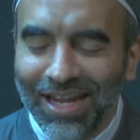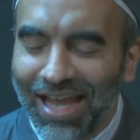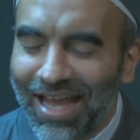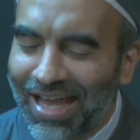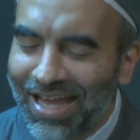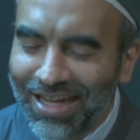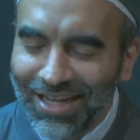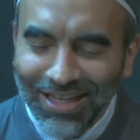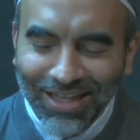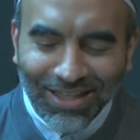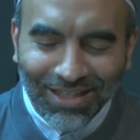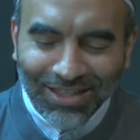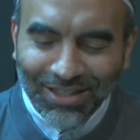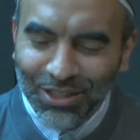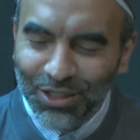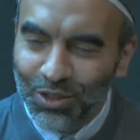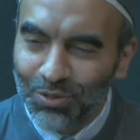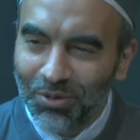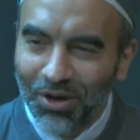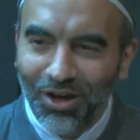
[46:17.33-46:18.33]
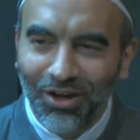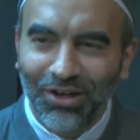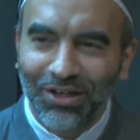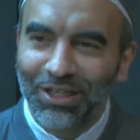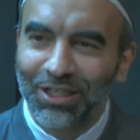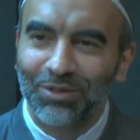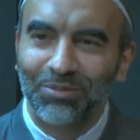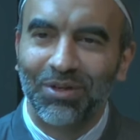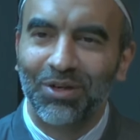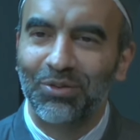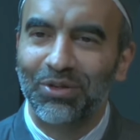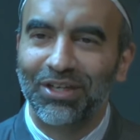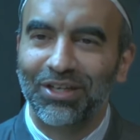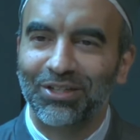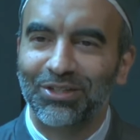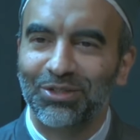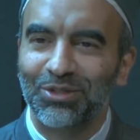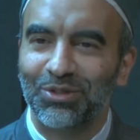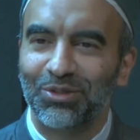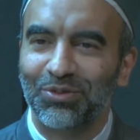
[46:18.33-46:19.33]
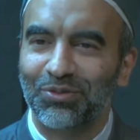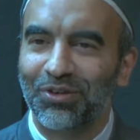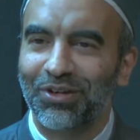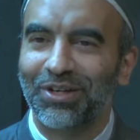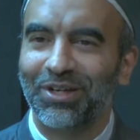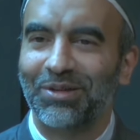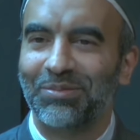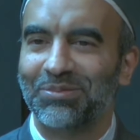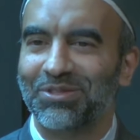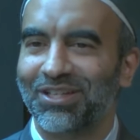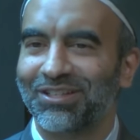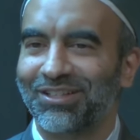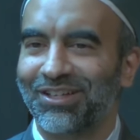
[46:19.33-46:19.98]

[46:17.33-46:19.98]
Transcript: Any small khidmah we can do for him